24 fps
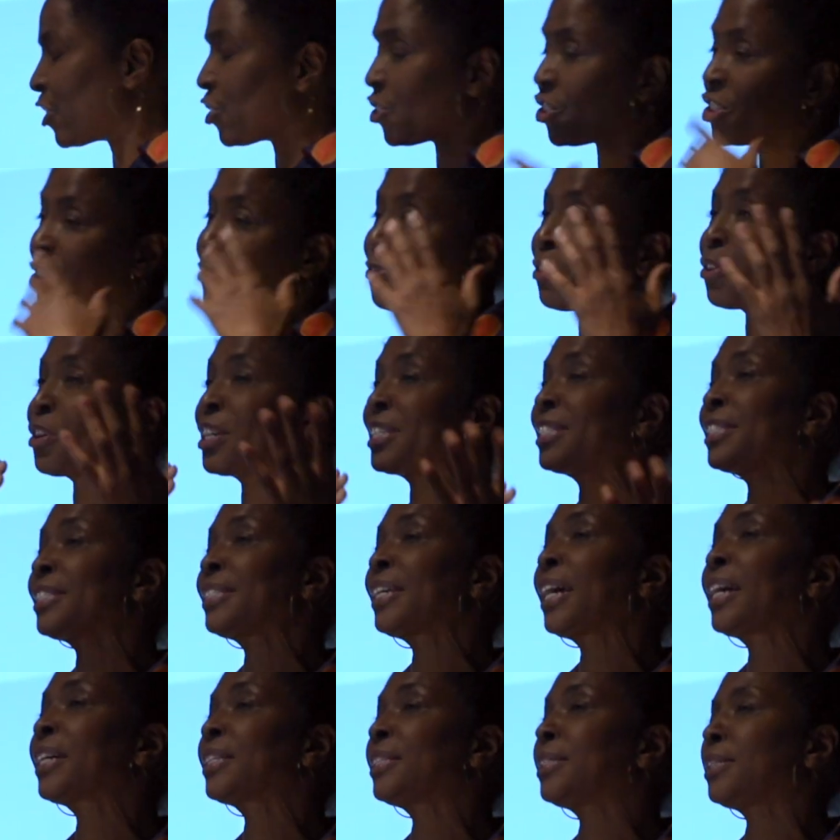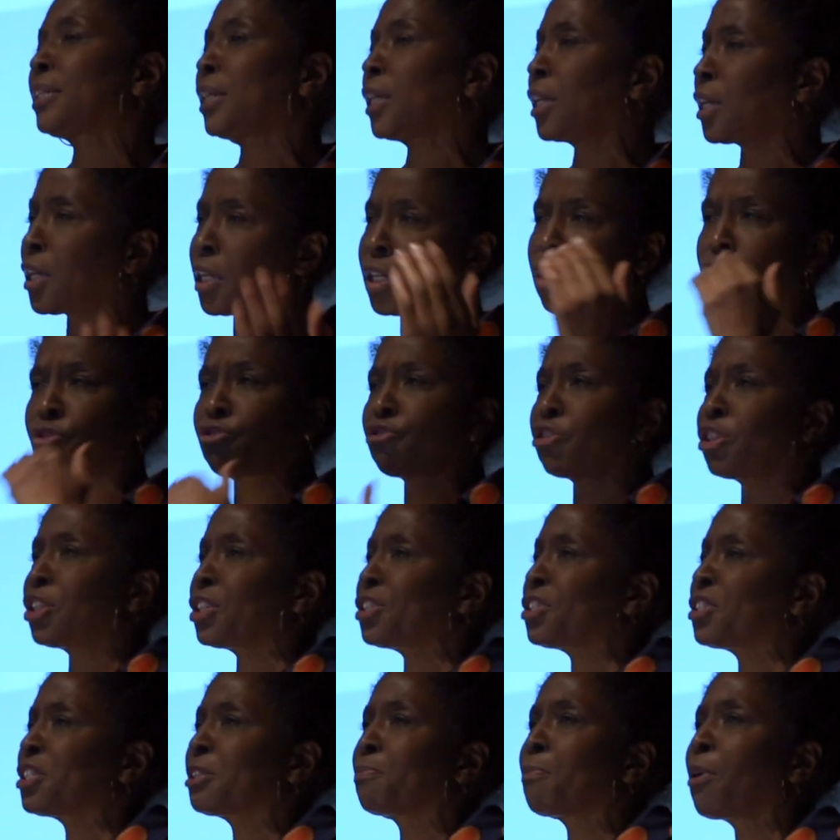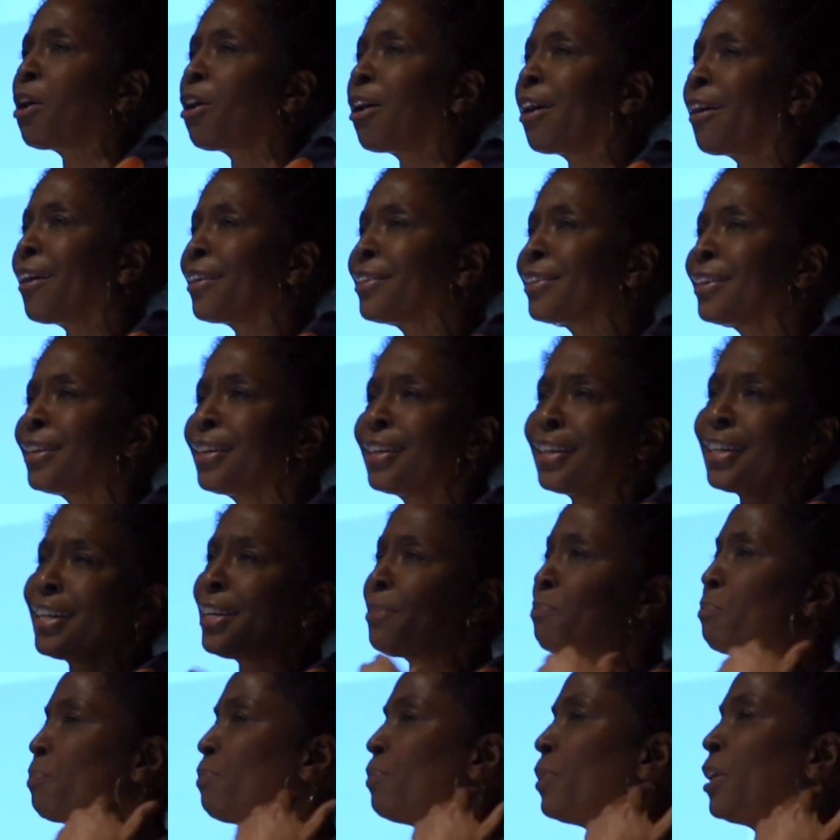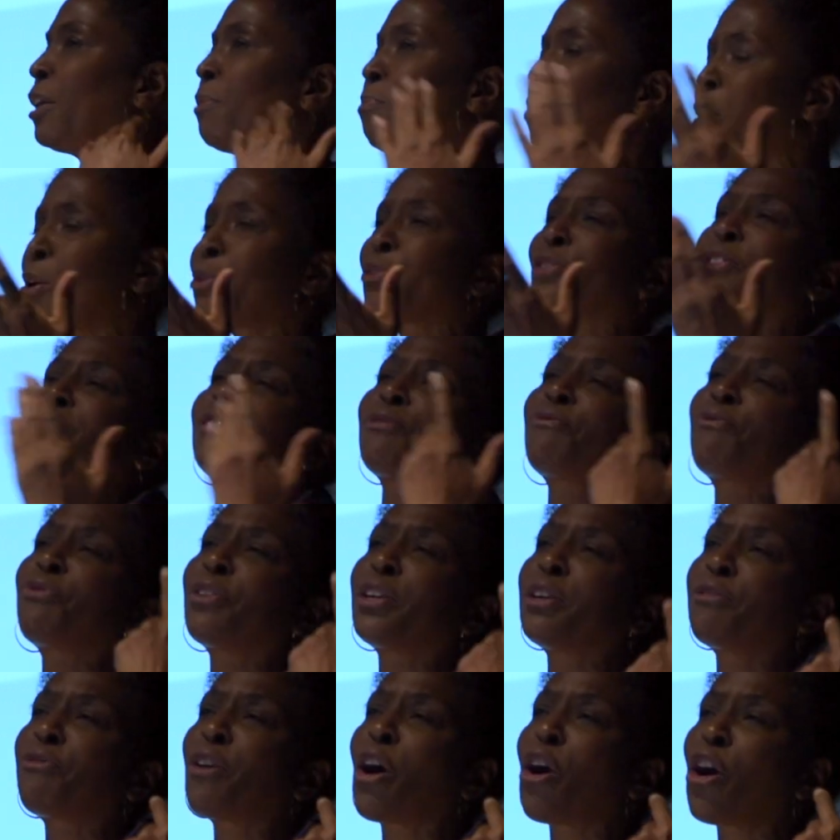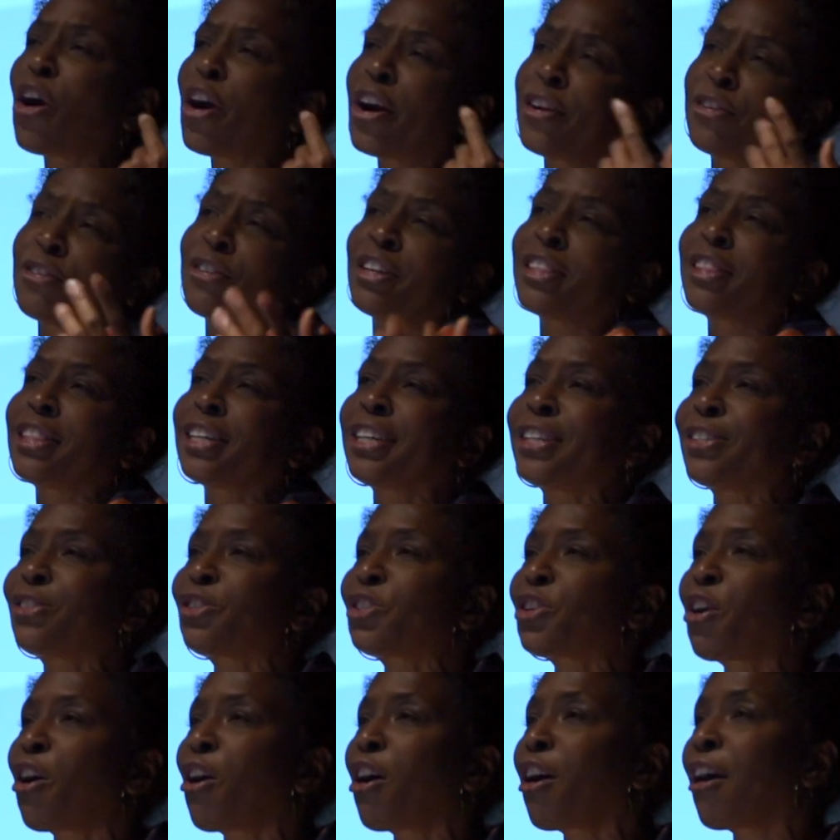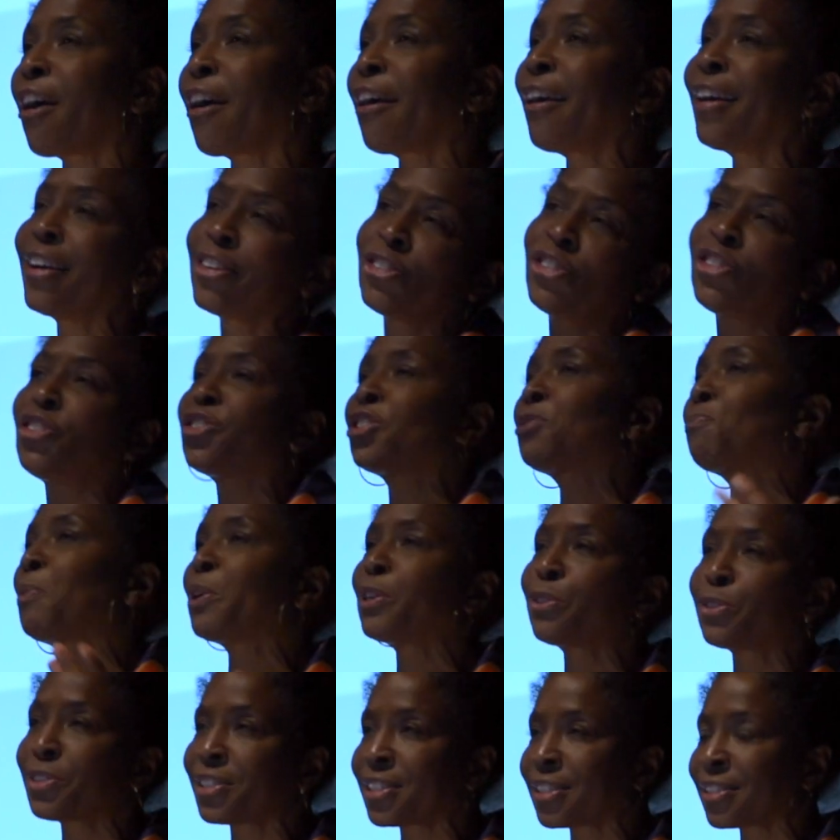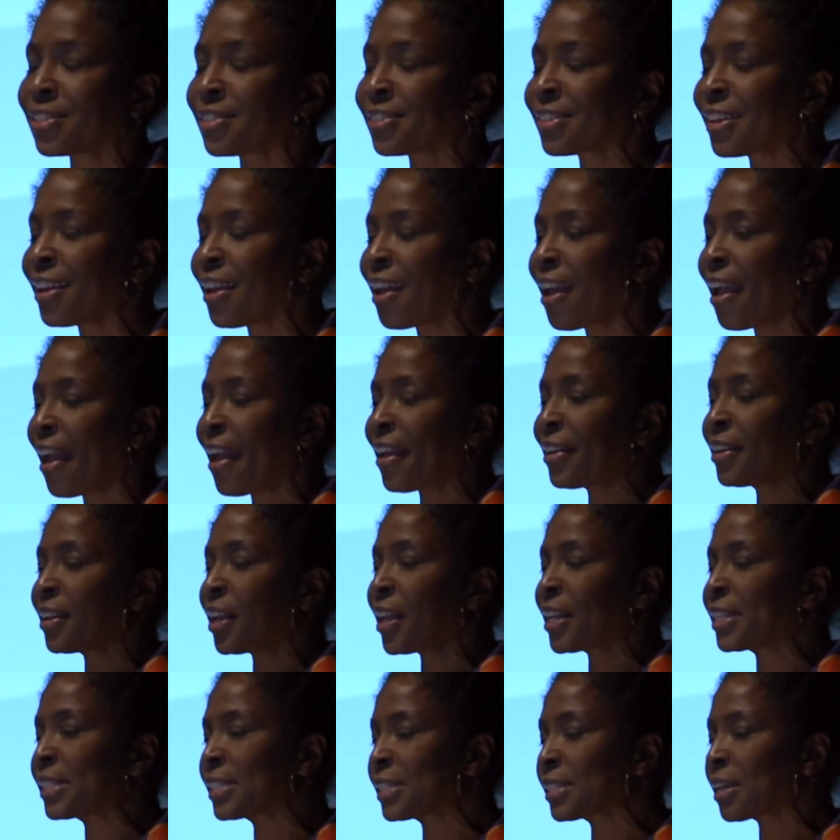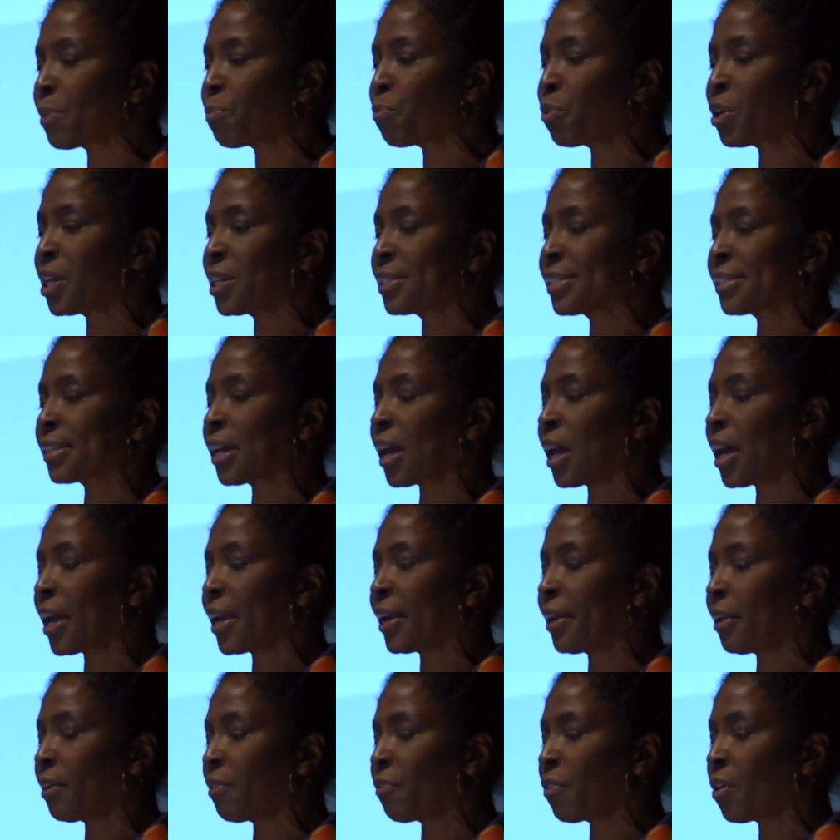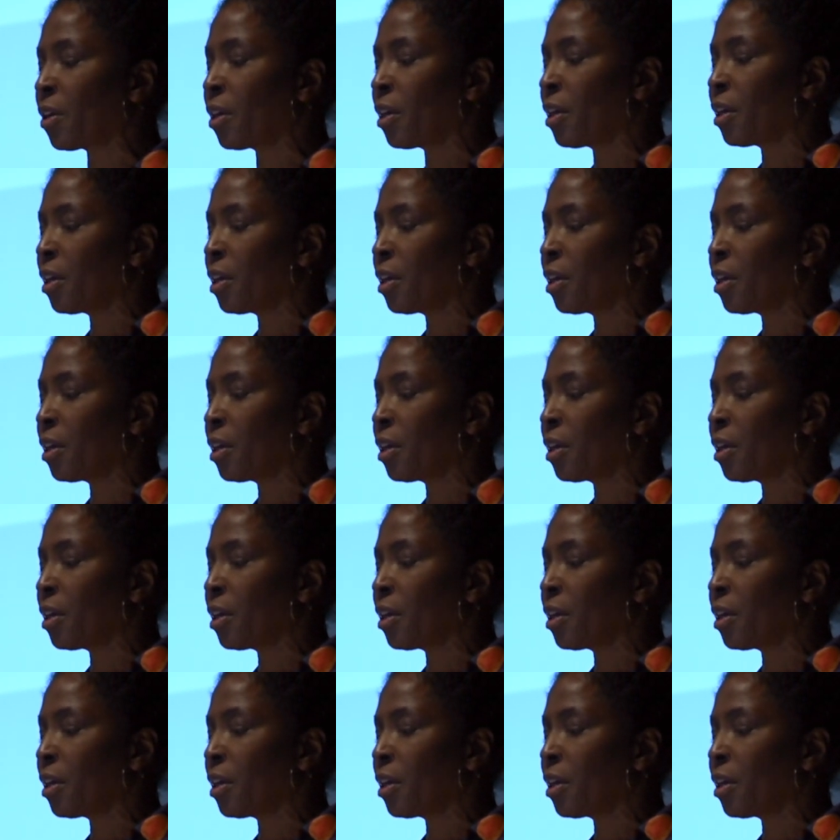she's very sexy, he's really smart, he poses in front of art or at the guitar, she just poses. And in some ways, a kind of